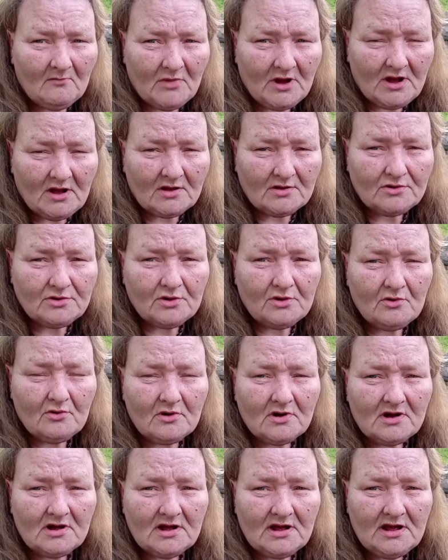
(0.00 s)
because you're
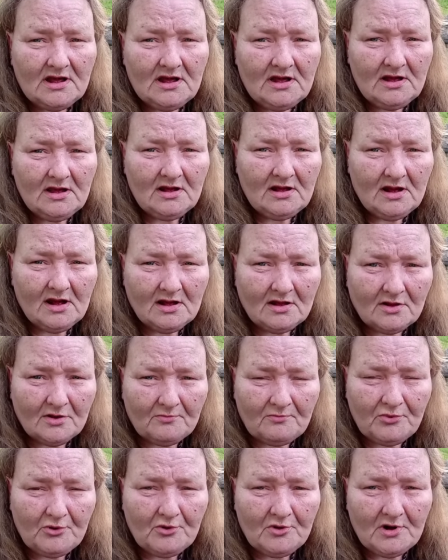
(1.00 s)
going to need to
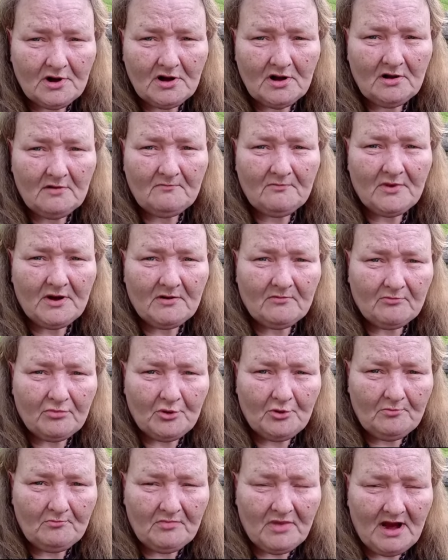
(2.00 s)
put up and
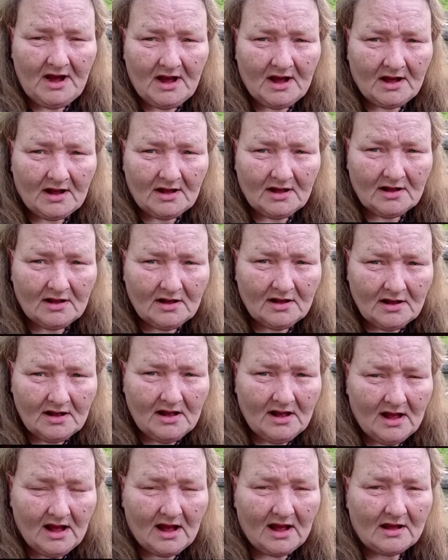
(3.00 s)
put back
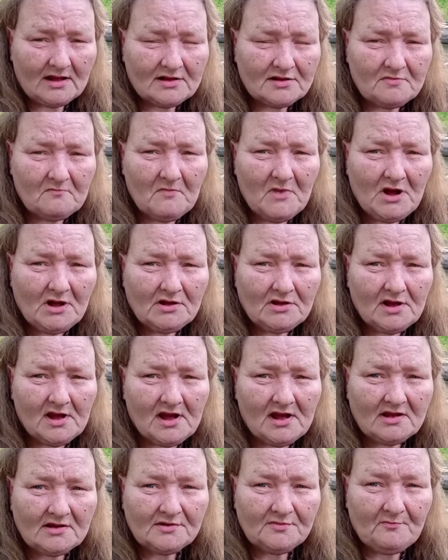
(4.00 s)
as much
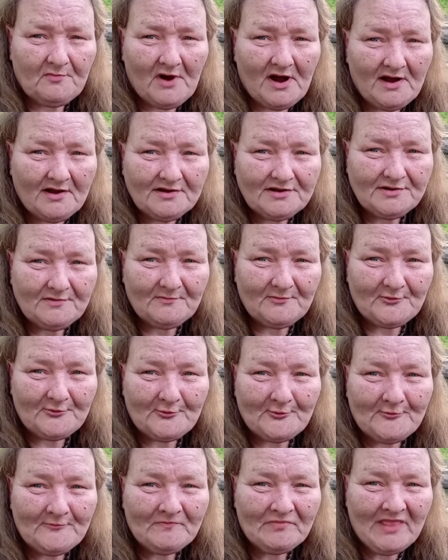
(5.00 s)
as possible.
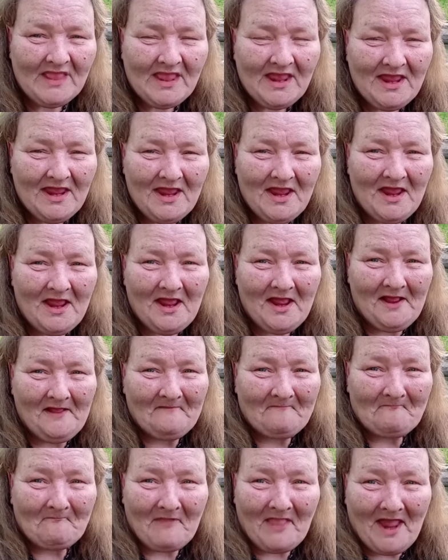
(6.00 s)

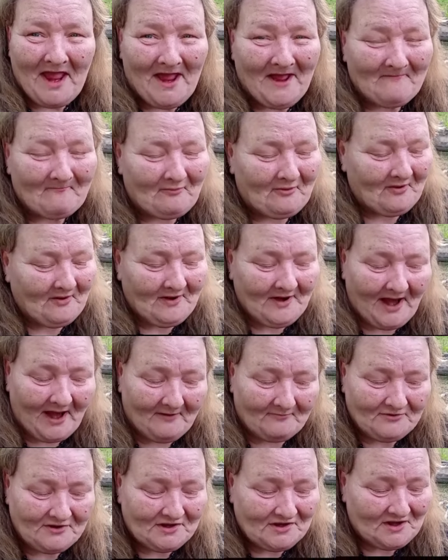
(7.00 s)

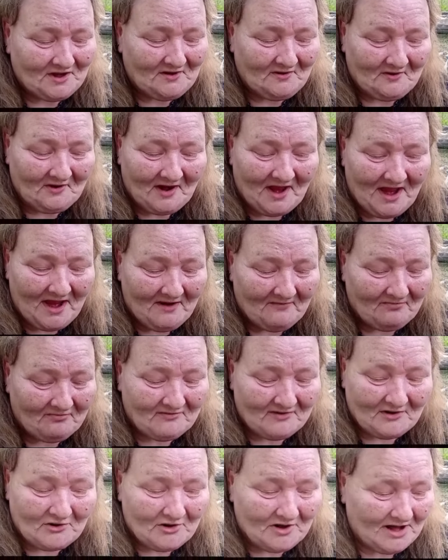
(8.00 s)
I'm still
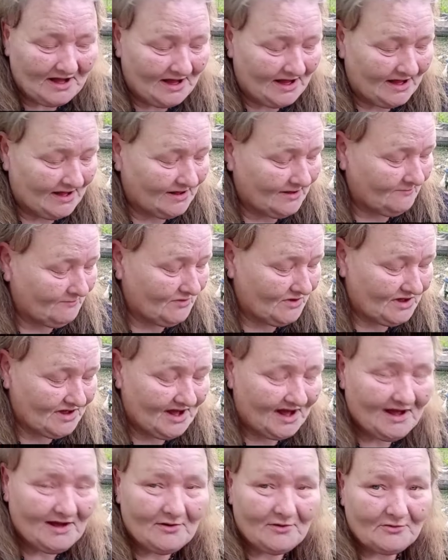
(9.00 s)
laughing looking at the
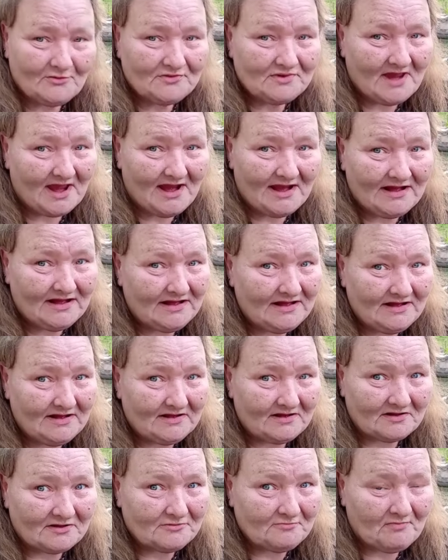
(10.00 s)
potatoes. I
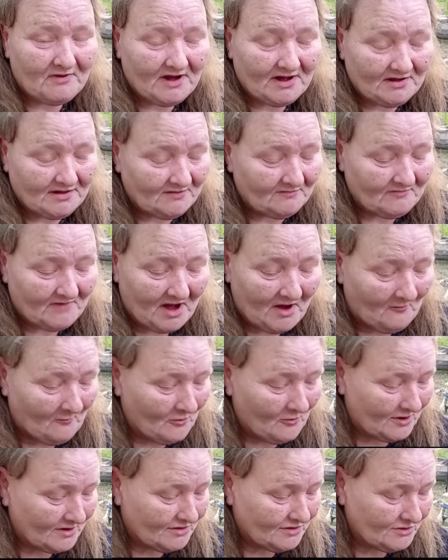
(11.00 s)
didn't expect them, not
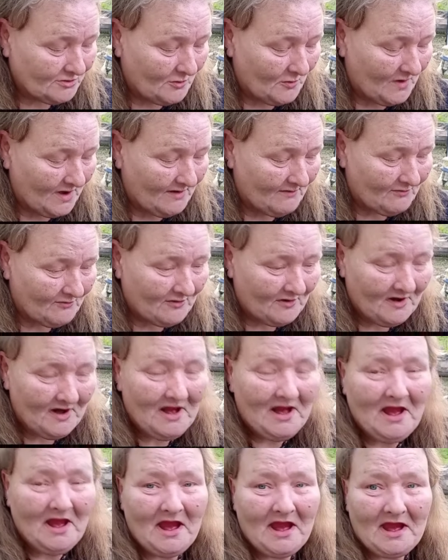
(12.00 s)
whatsoever,
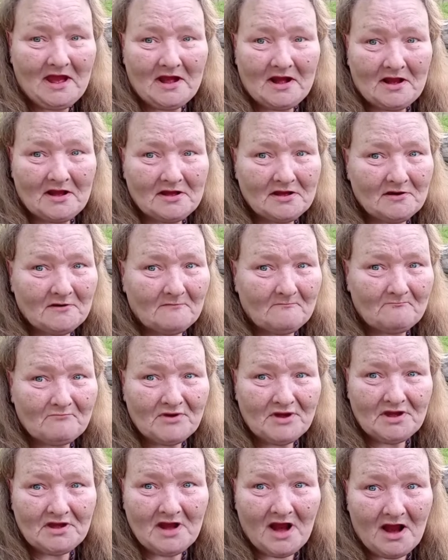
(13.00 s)
and I am
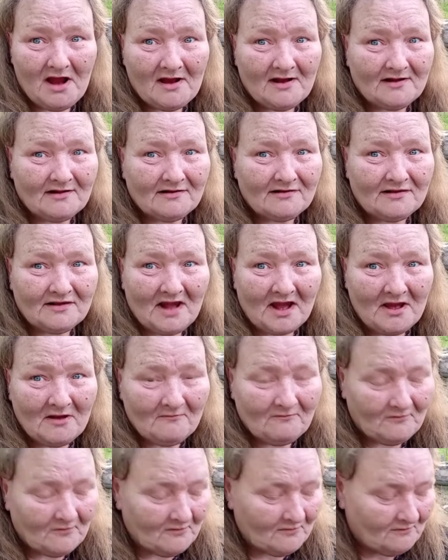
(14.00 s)
beyond
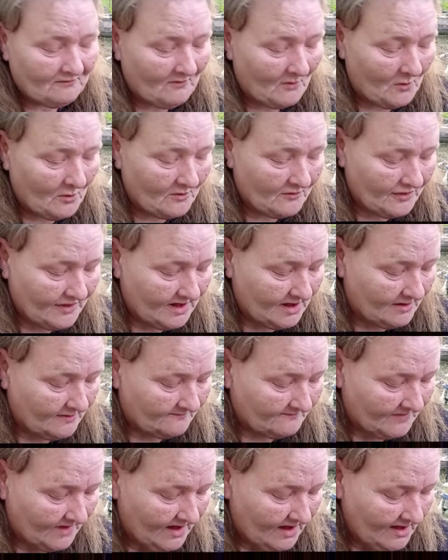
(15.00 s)
thankful for
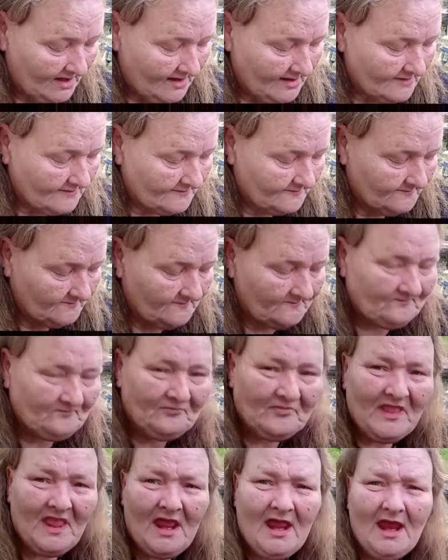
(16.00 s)
them.
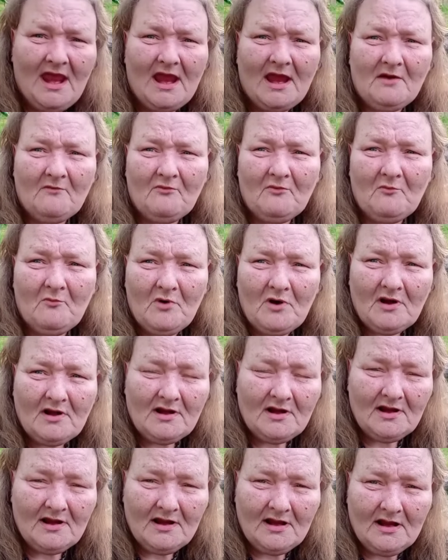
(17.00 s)

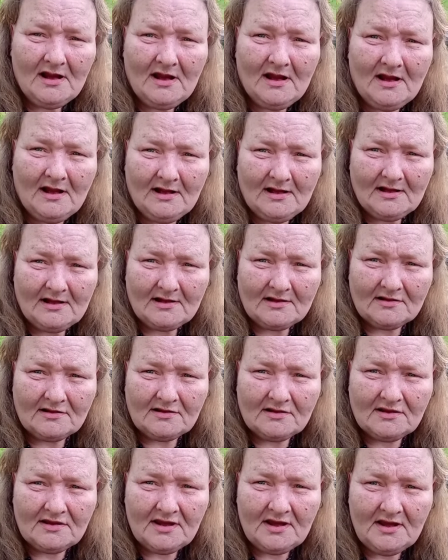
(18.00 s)
Everyone,
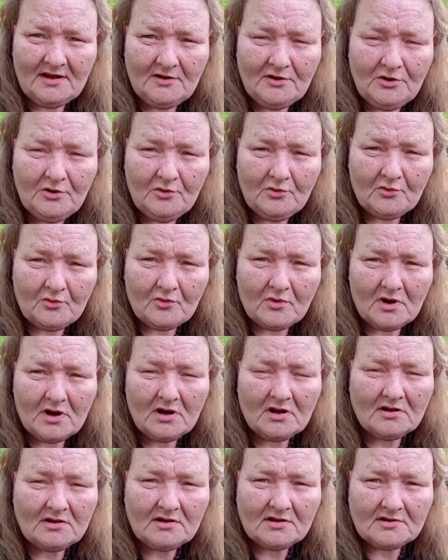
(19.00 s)
continue
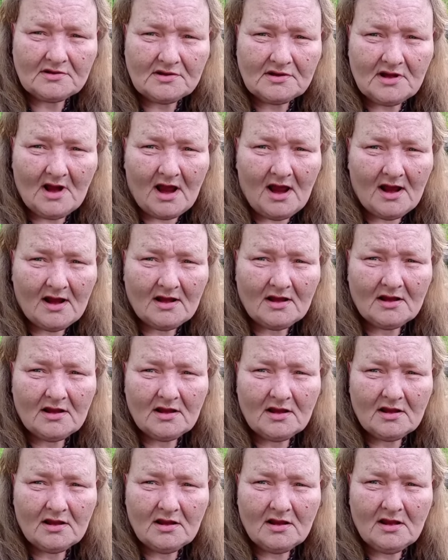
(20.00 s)
to stock
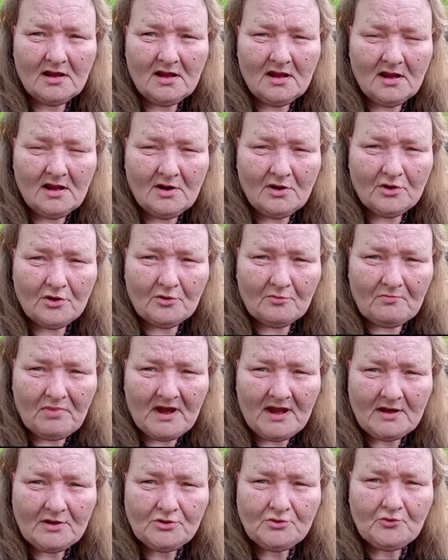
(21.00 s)
your
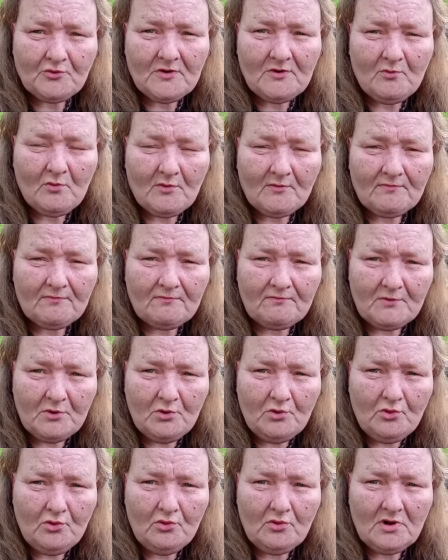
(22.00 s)
pantry with
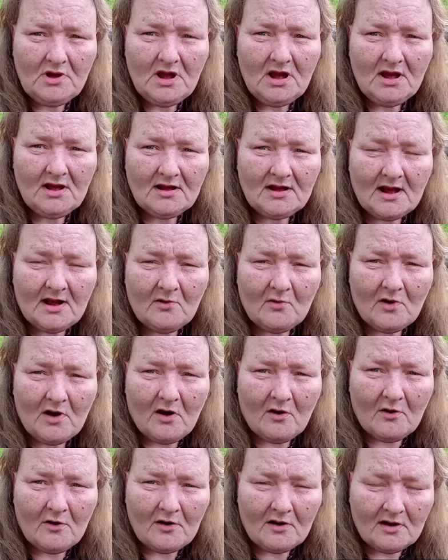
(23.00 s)
food
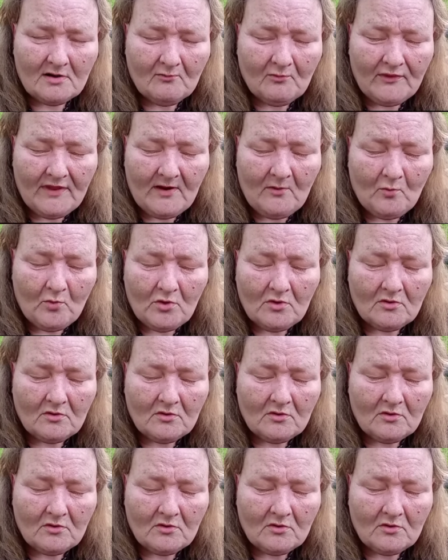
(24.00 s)
that